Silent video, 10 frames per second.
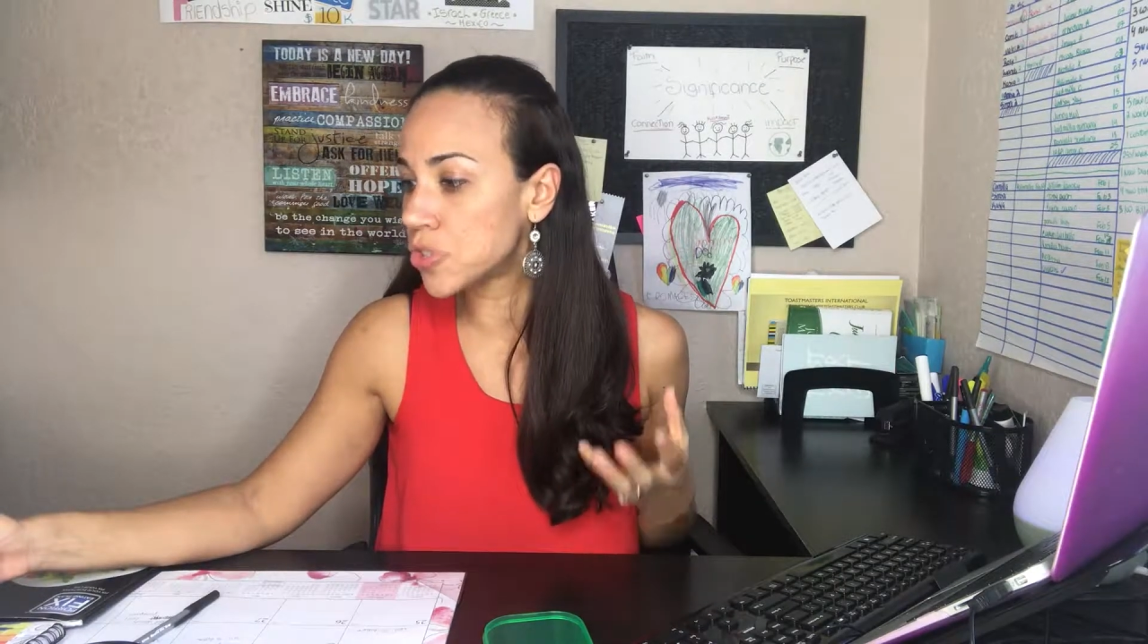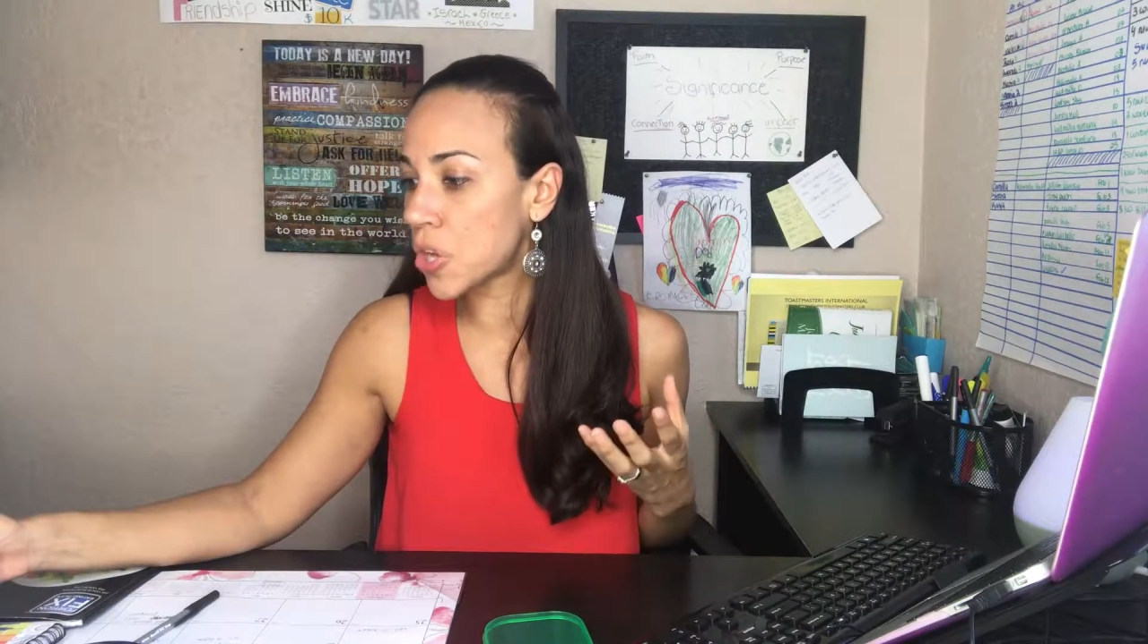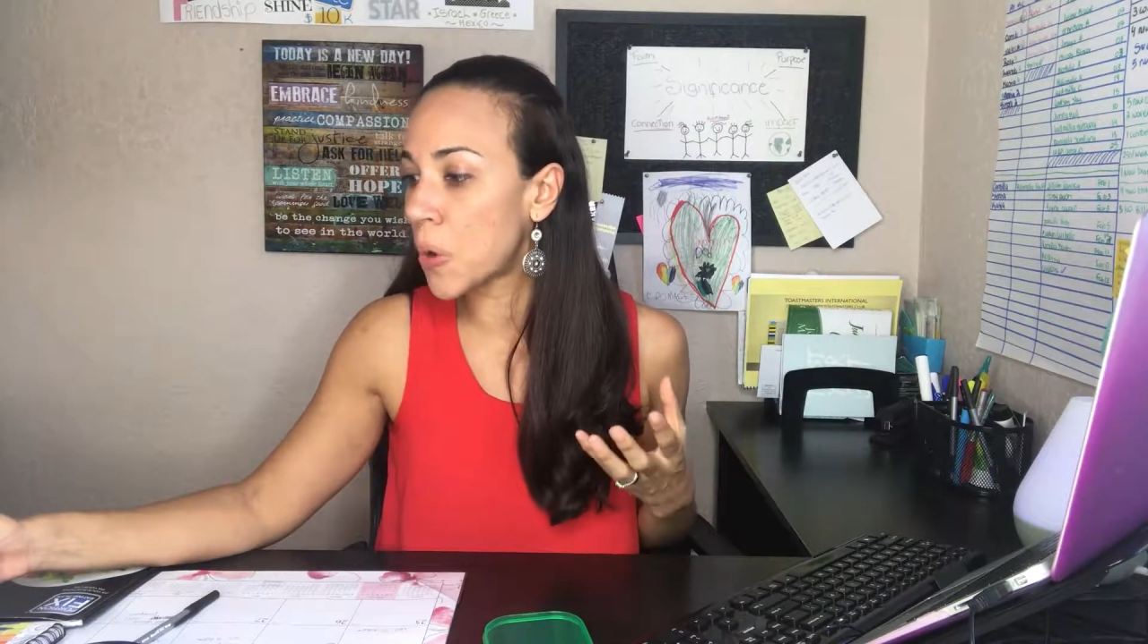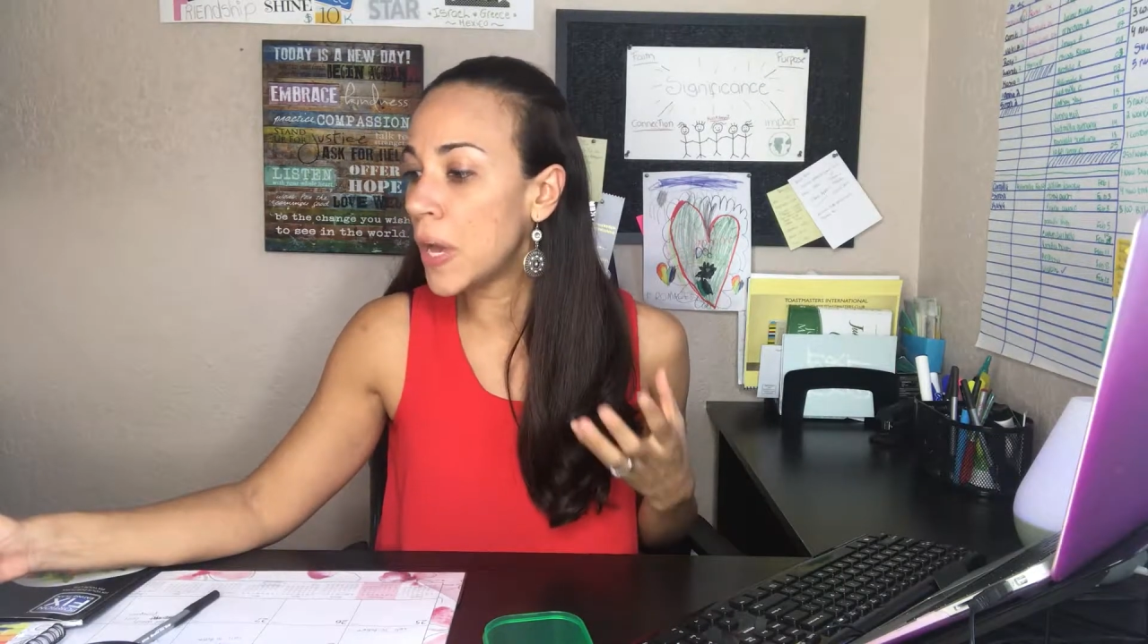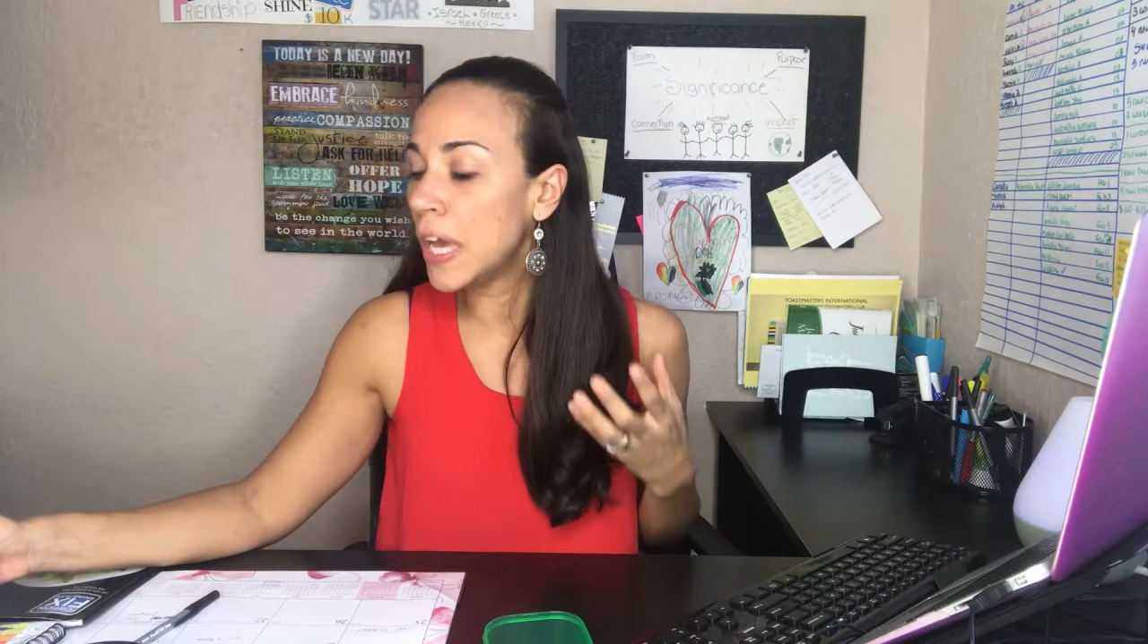
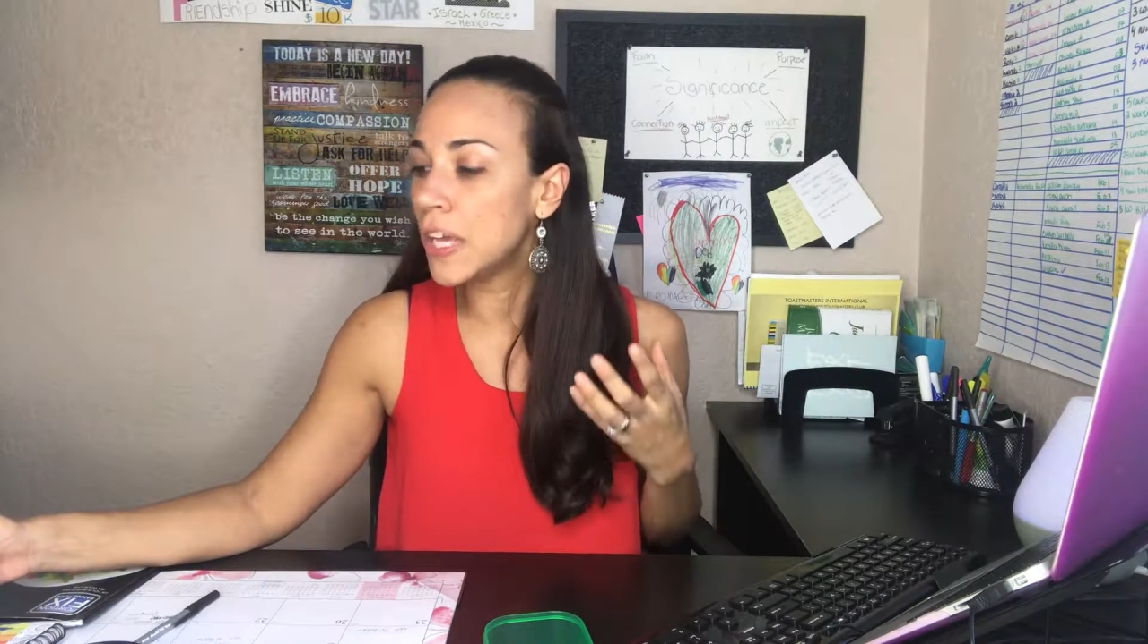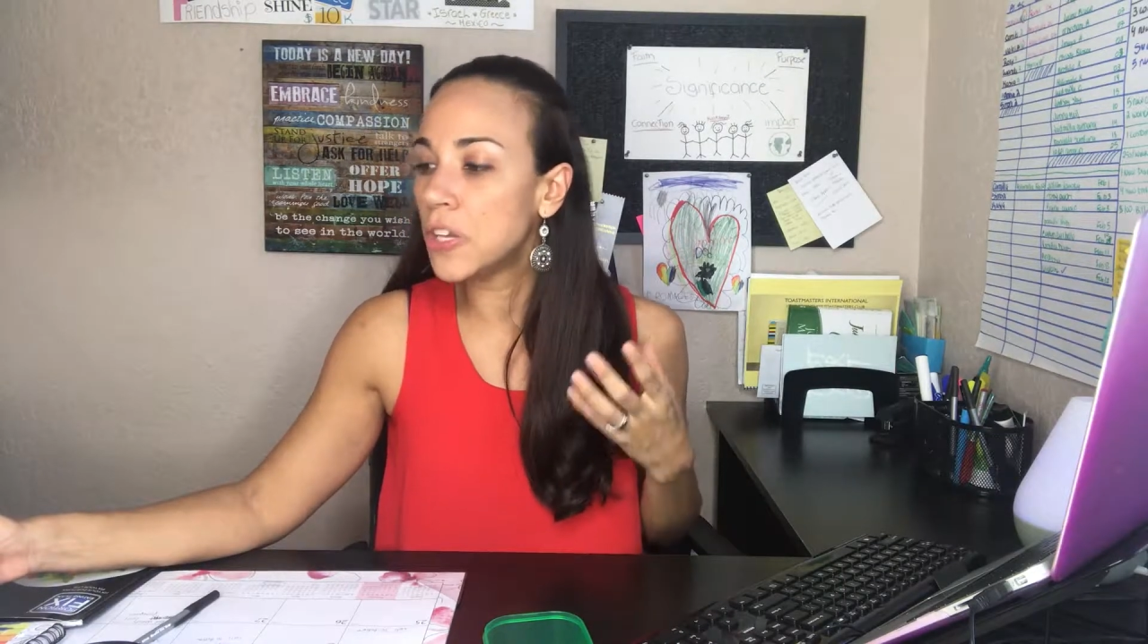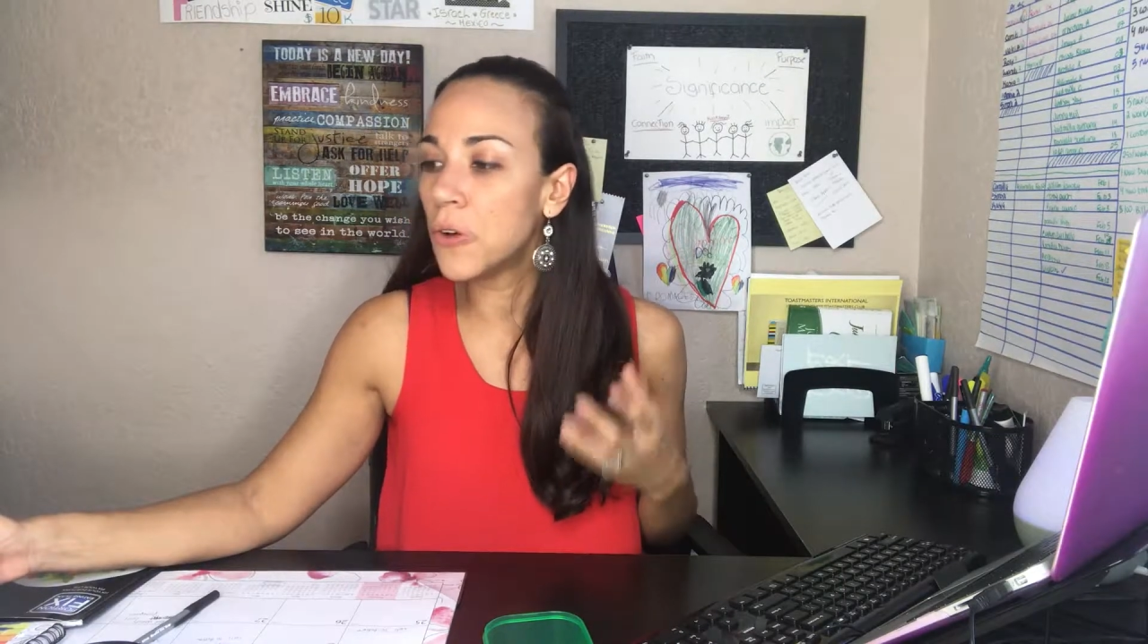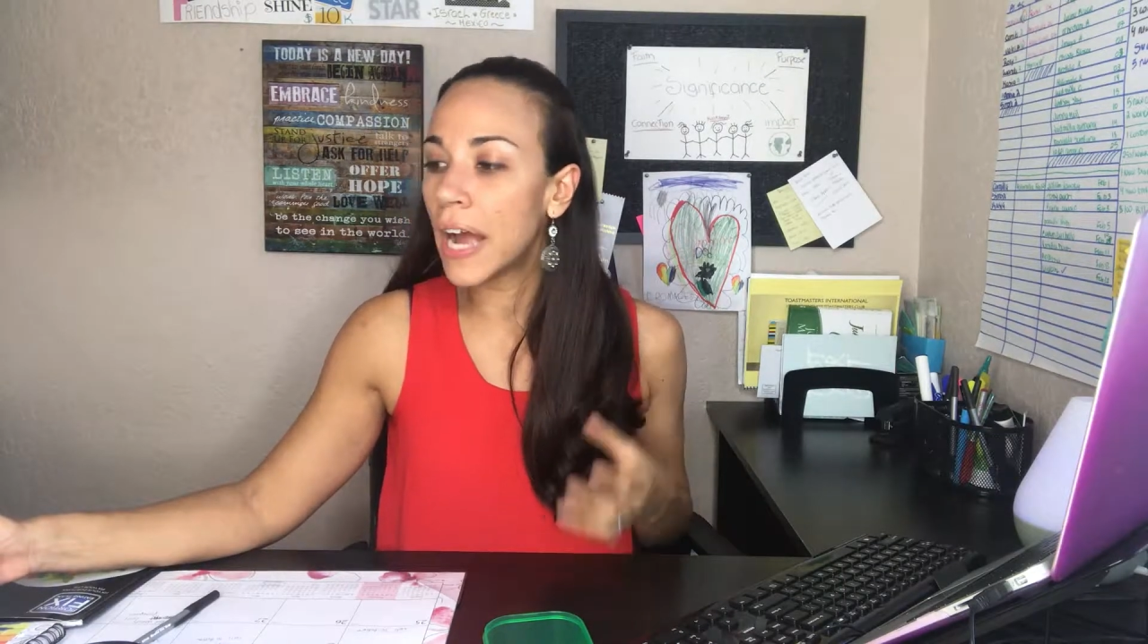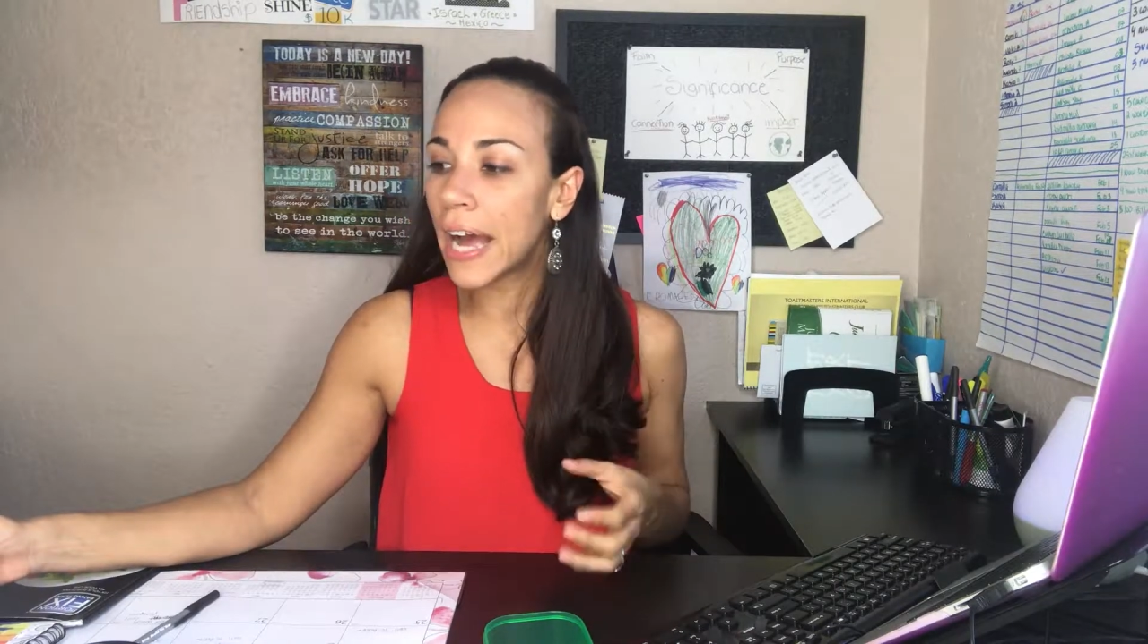So you are